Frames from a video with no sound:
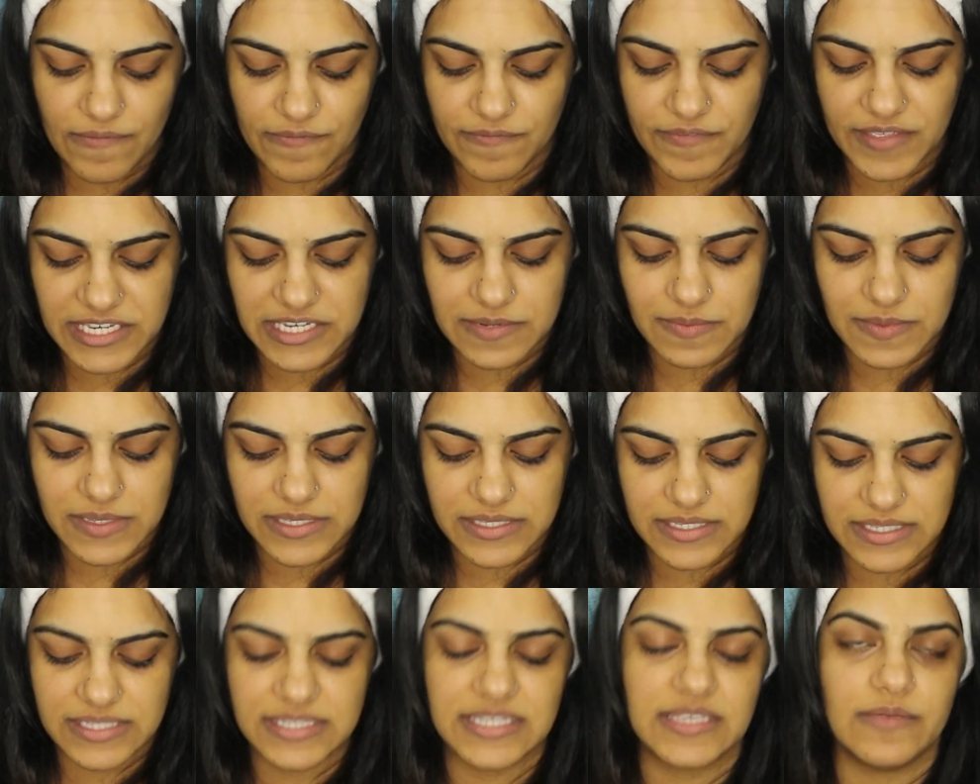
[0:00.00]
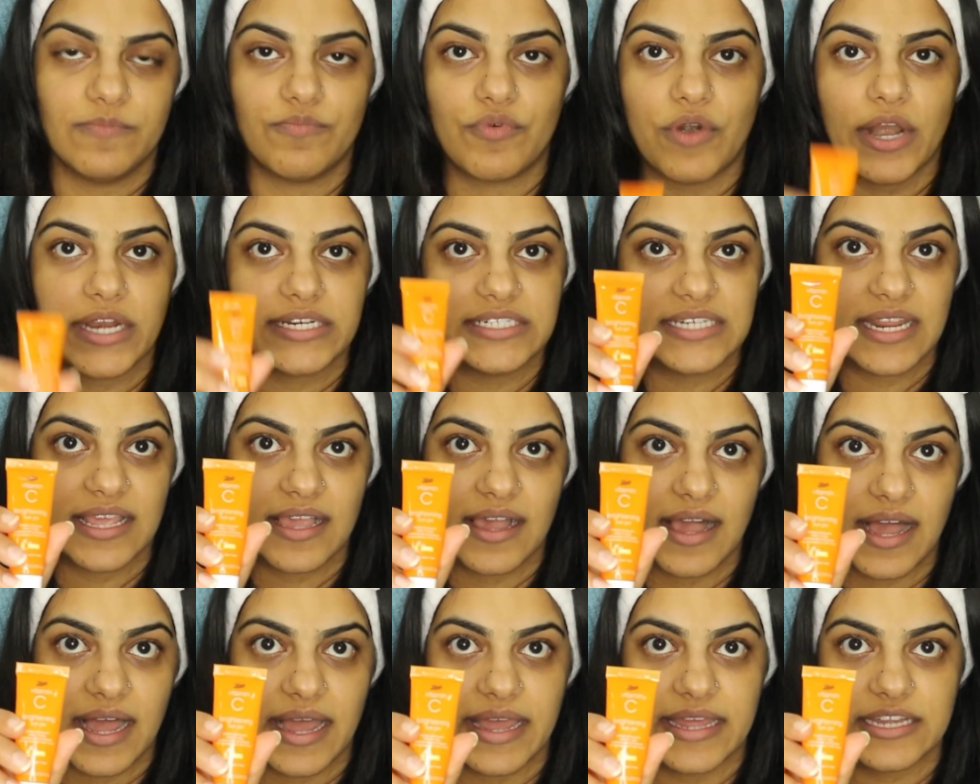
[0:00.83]
vitamin C brightening
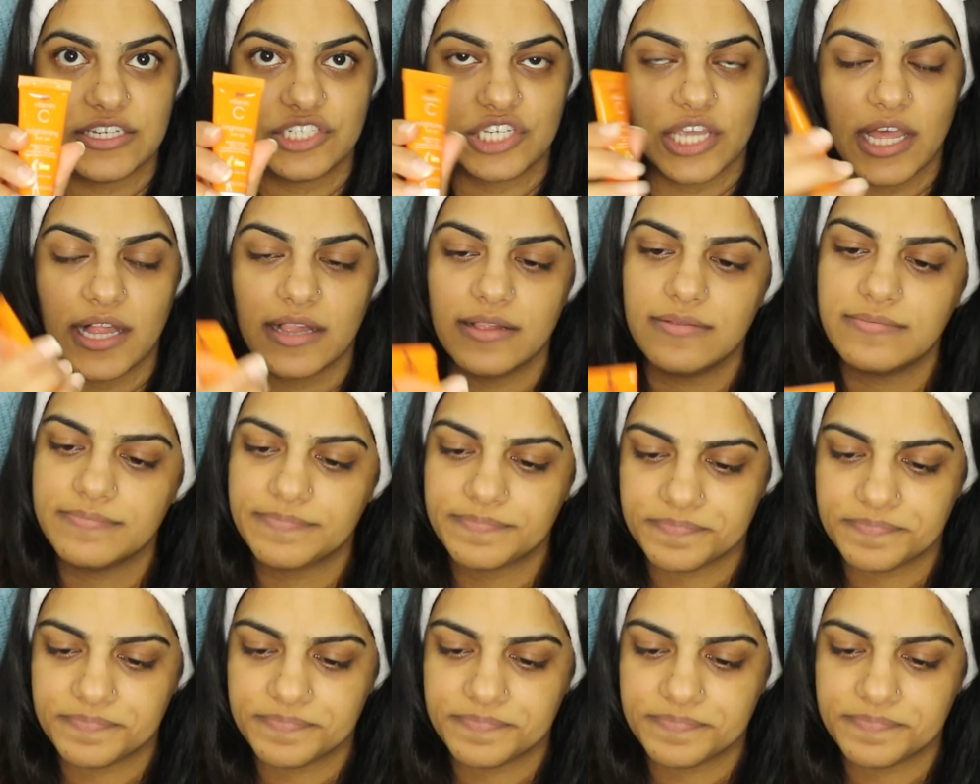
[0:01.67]
eye gel.